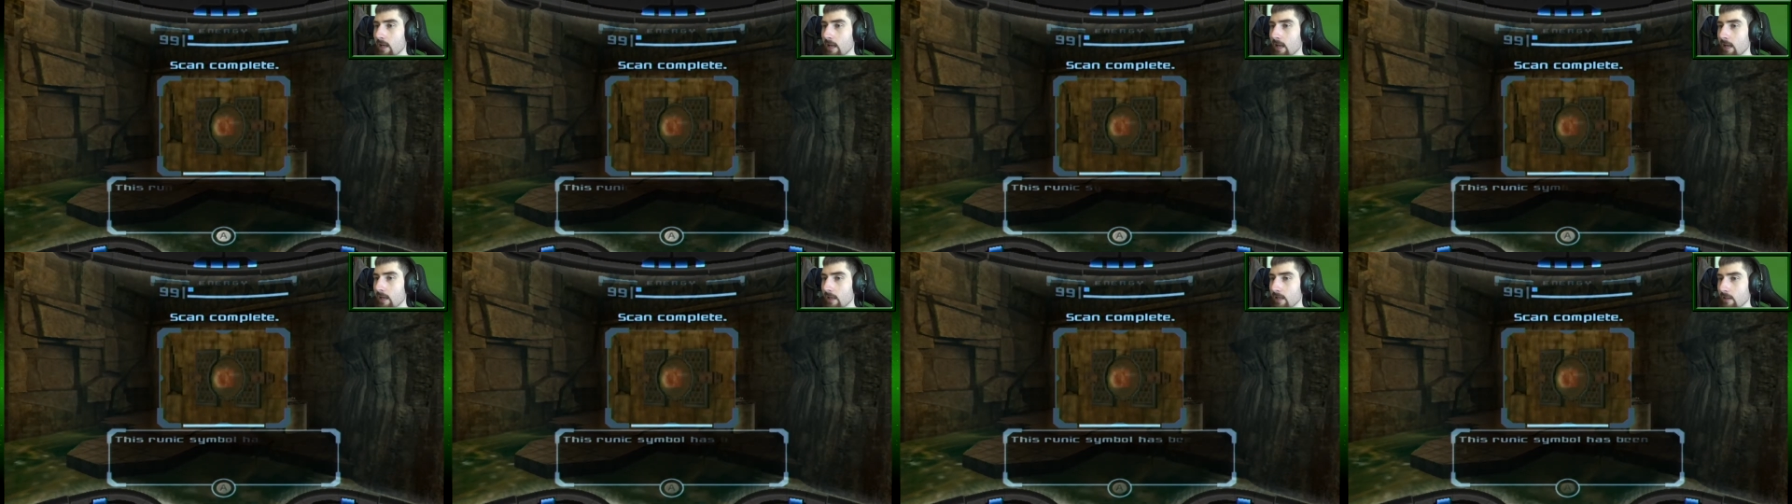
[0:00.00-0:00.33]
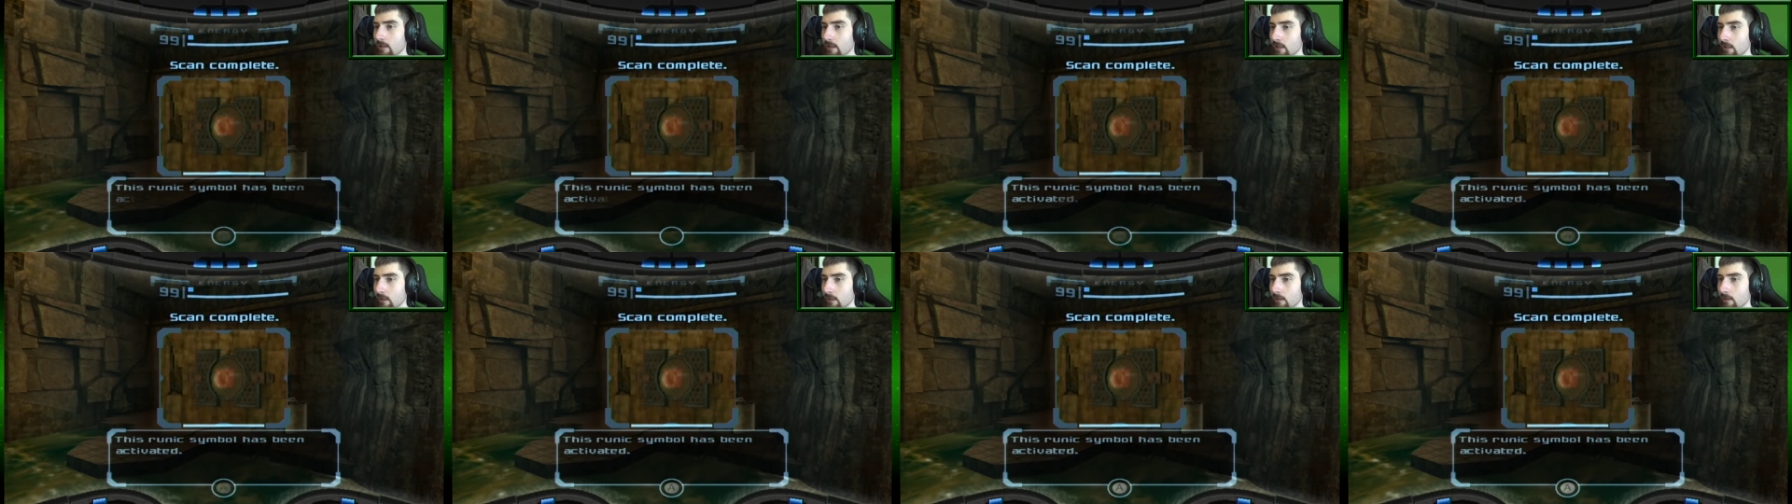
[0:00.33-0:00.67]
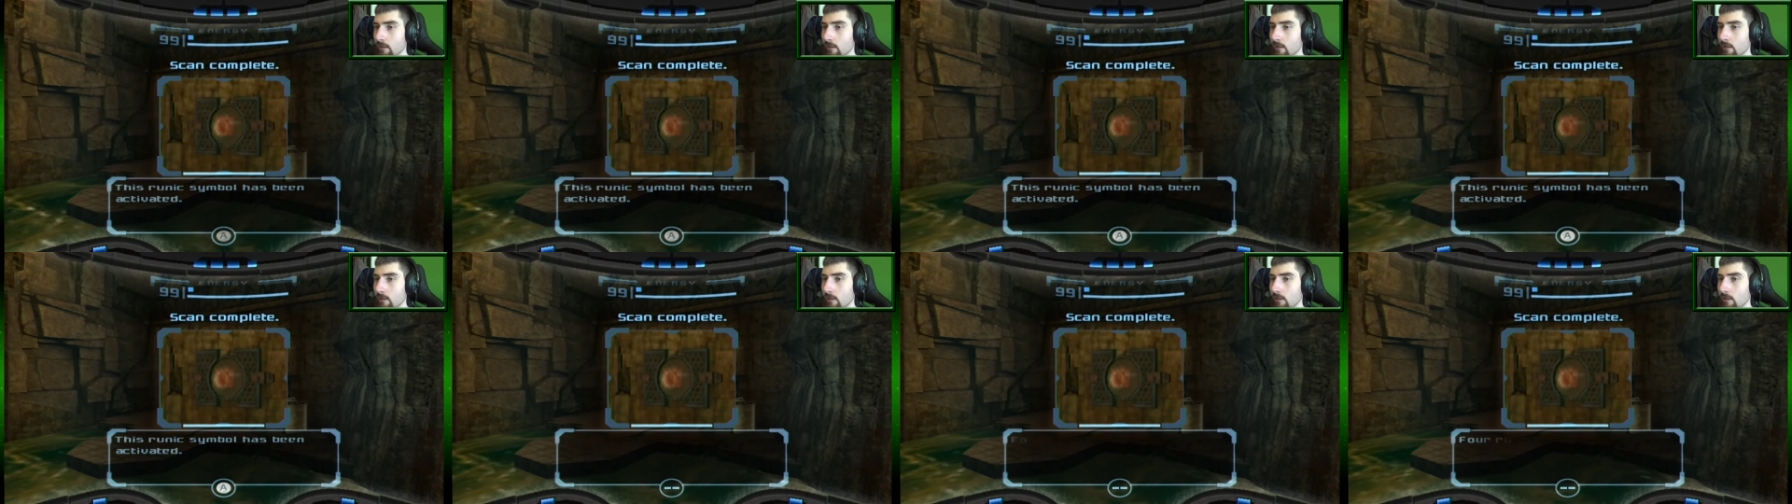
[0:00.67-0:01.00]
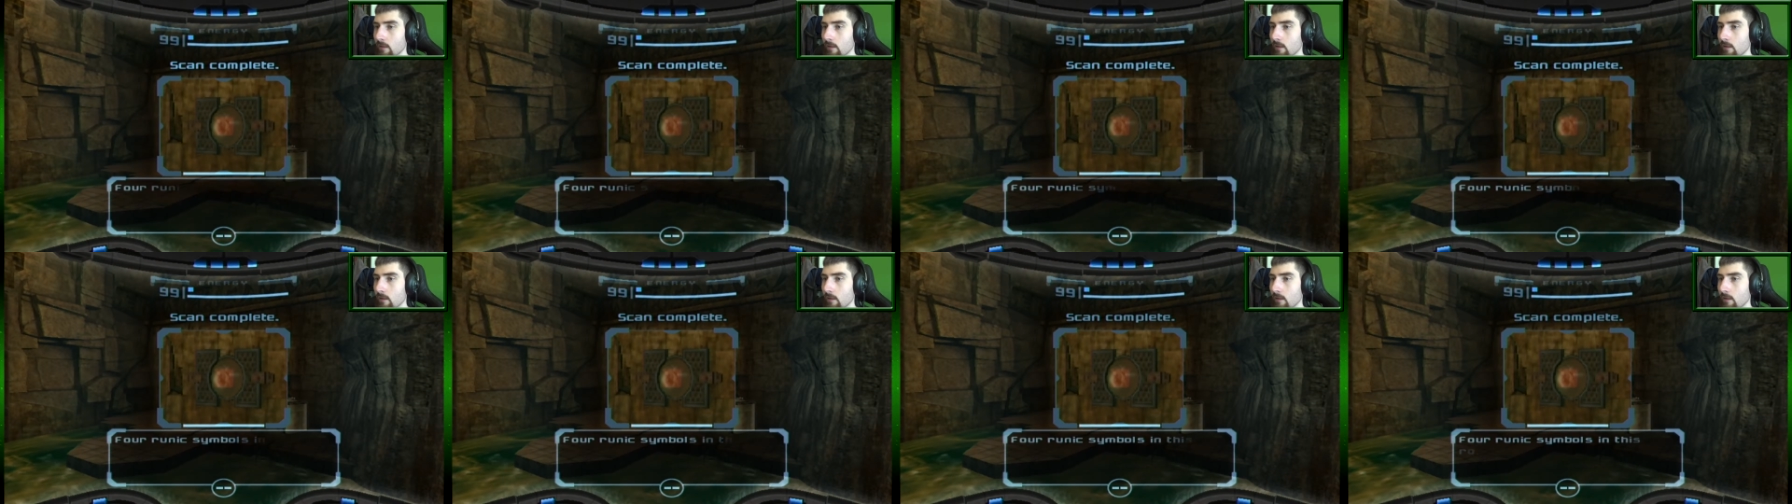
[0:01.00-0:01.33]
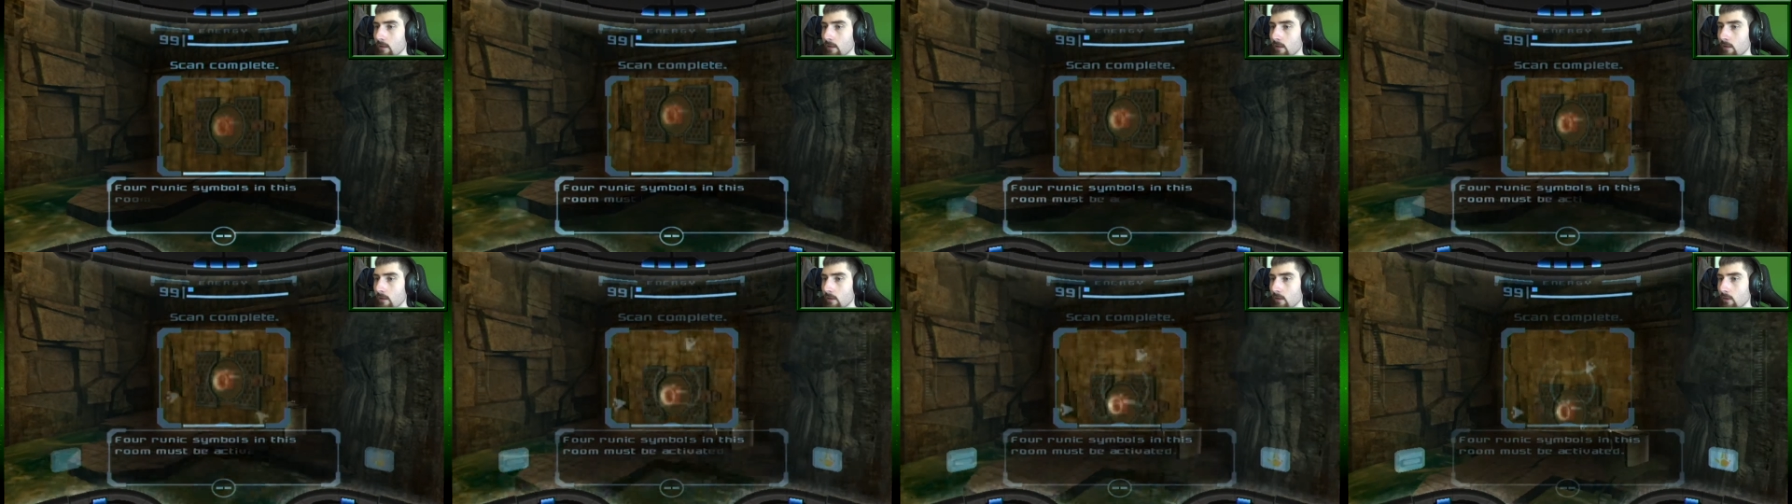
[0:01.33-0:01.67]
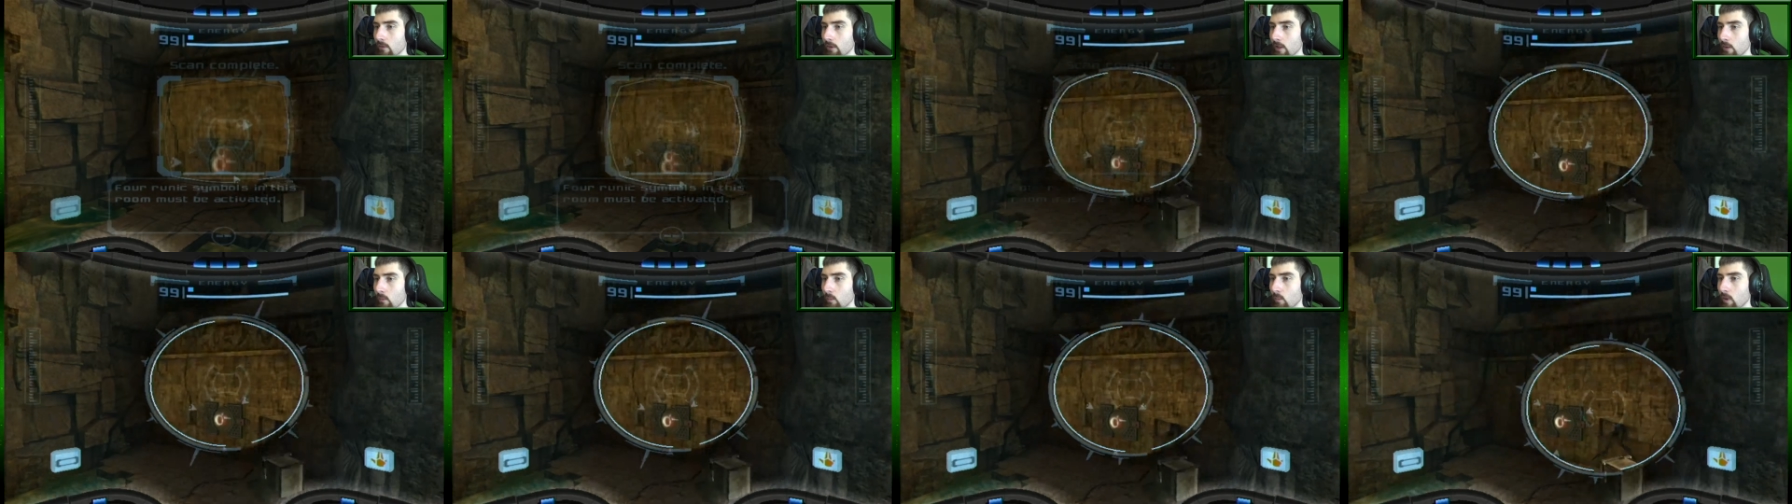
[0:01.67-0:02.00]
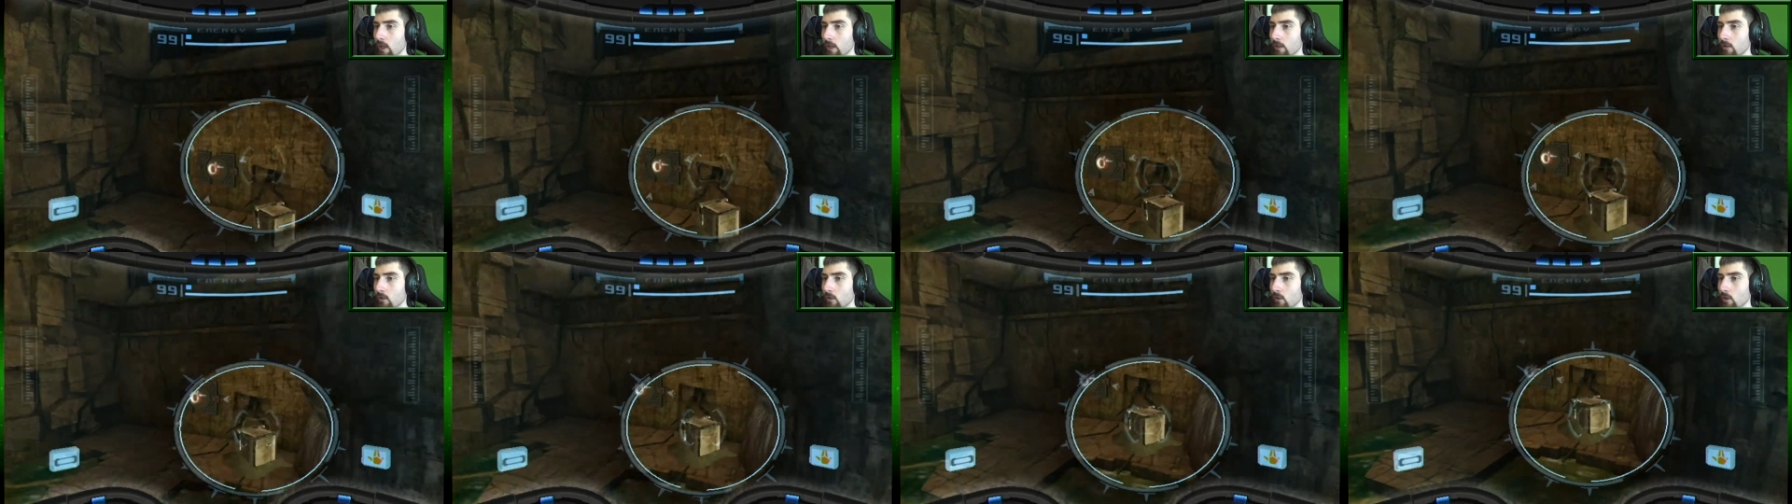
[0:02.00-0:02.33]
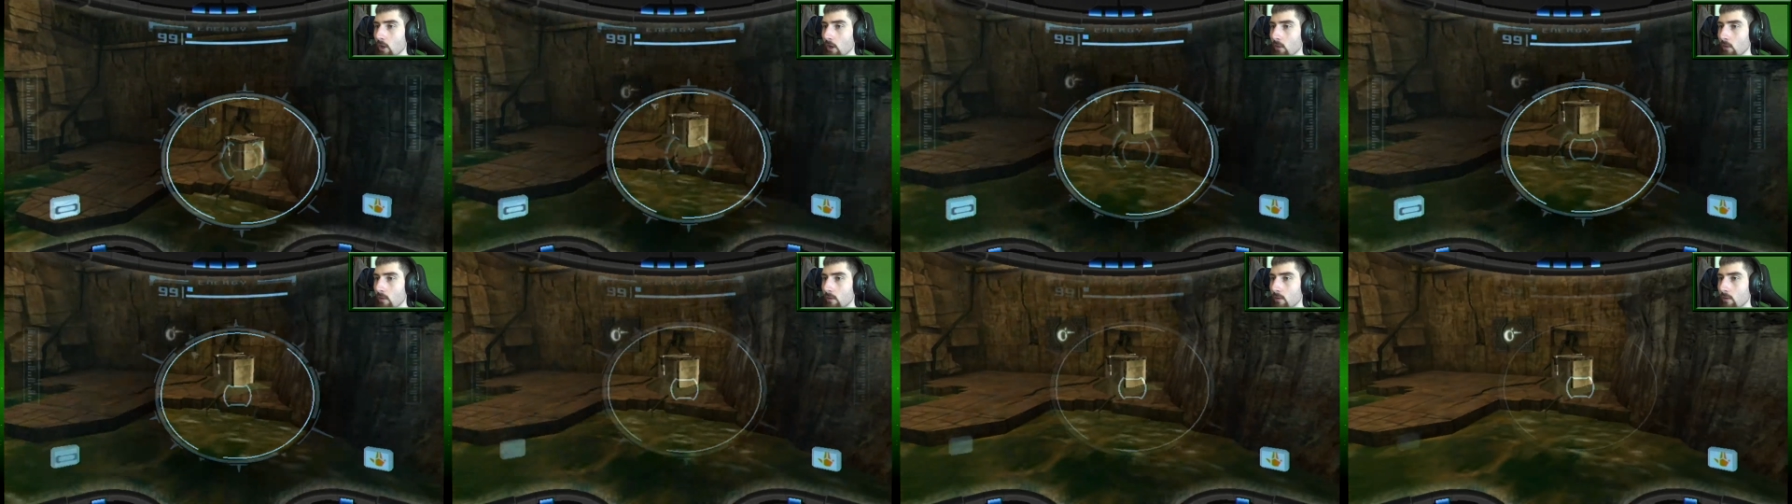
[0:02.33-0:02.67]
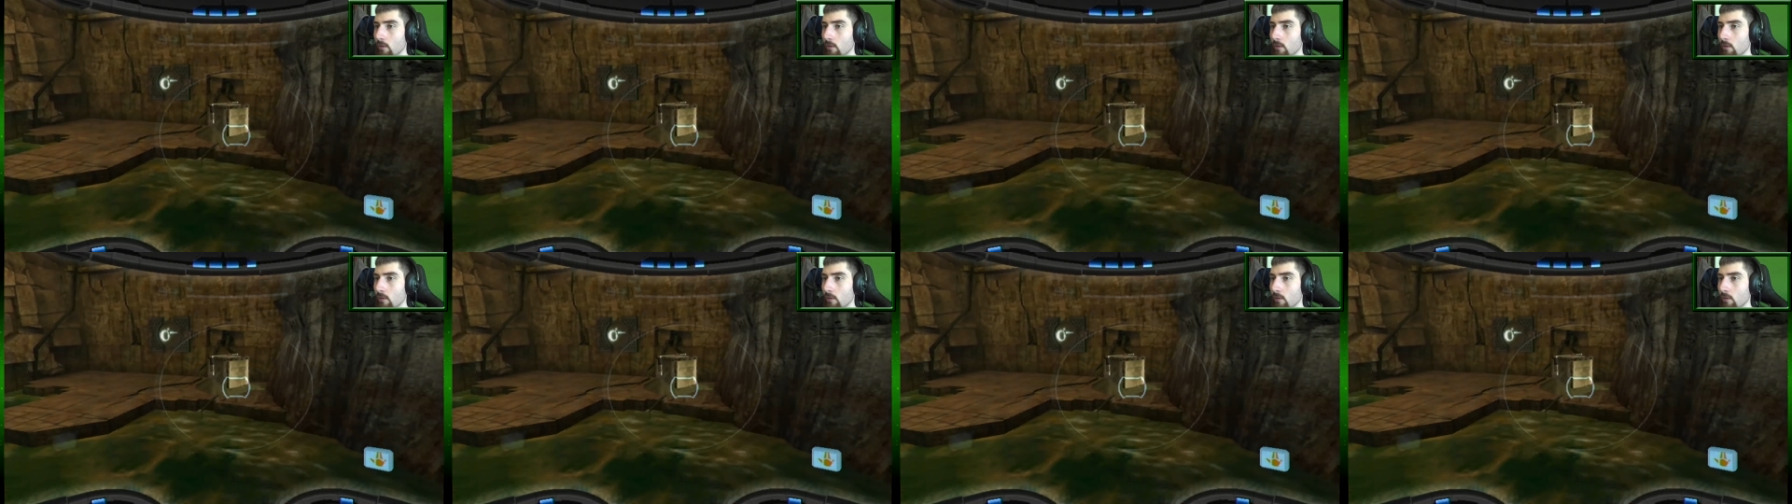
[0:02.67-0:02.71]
eye thing. Okay, one to go.